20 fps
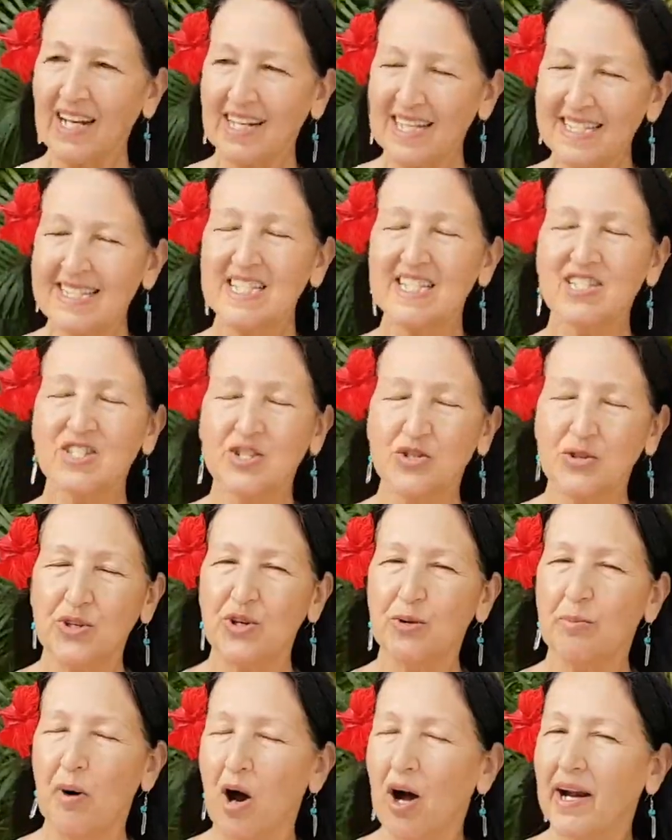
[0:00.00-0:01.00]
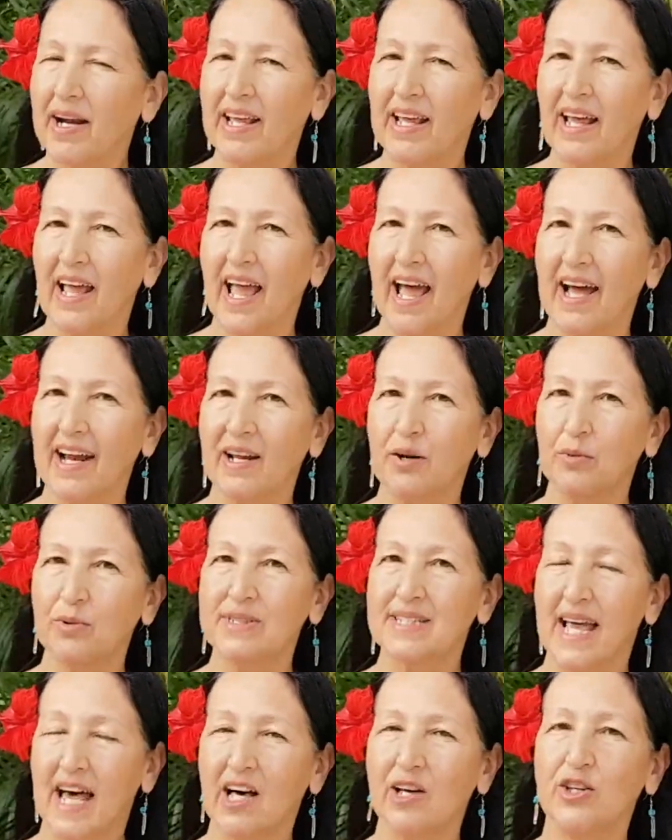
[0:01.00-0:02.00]
listen to your body and it will
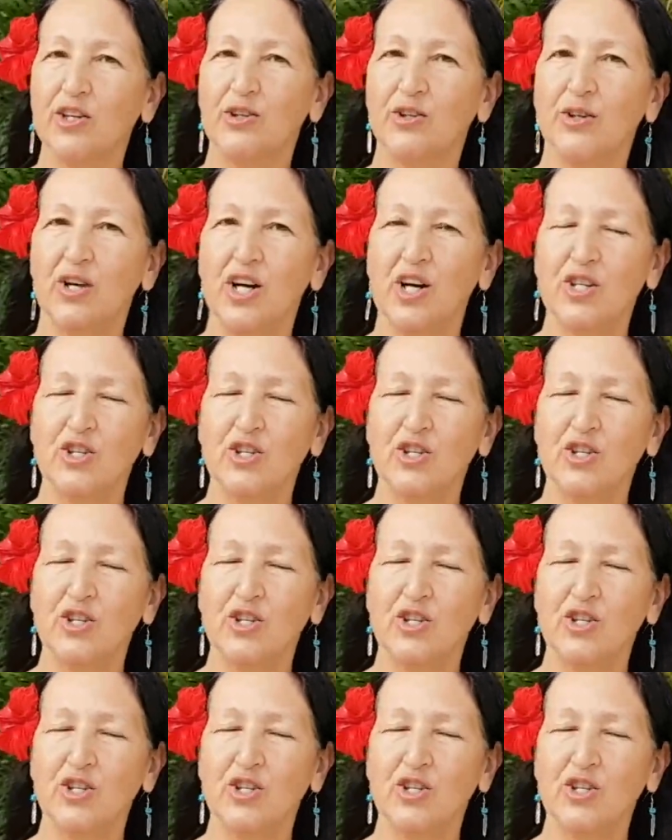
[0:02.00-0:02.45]
tell you.